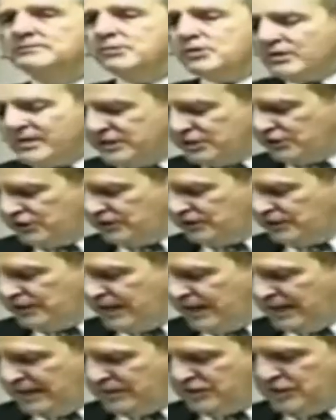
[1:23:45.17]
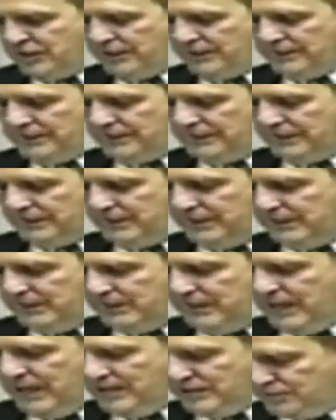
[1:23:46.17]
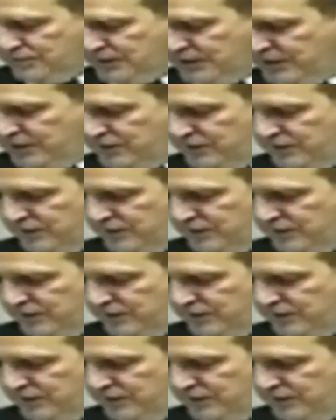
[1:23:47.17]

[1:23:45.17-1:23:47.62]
liberation theology has been